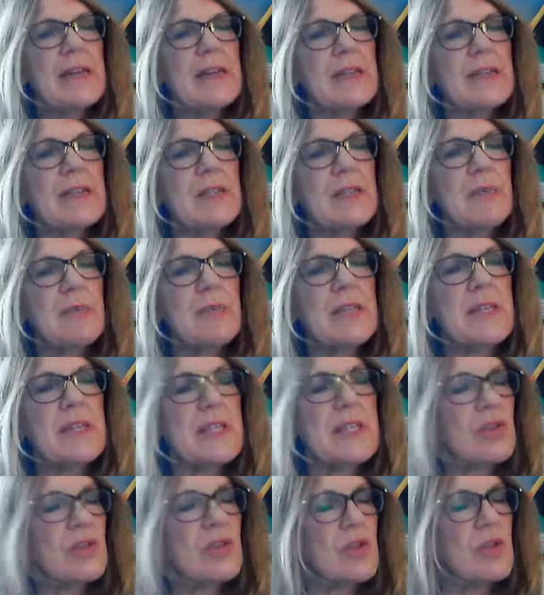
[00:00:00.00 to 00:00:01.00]

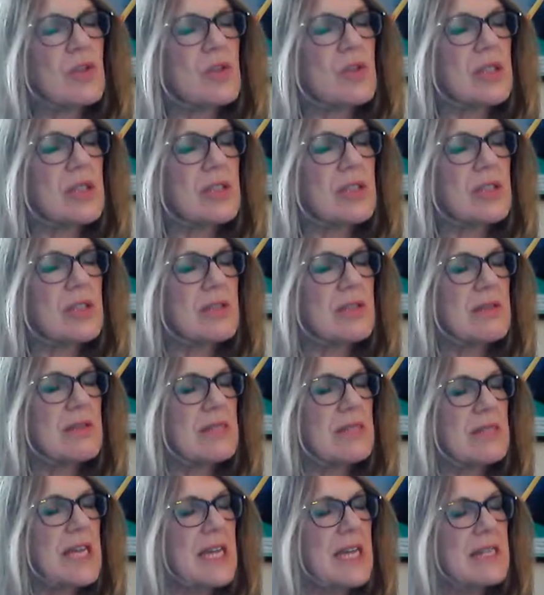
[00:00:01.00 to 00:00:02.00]
disobedient daughters'
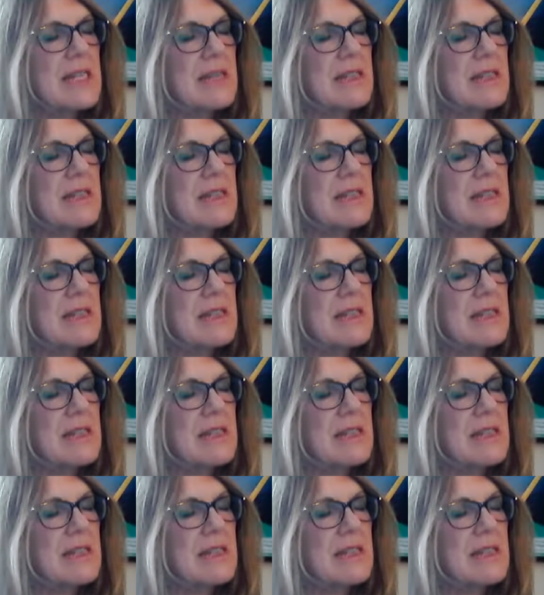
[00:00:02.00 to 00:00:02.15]
debt.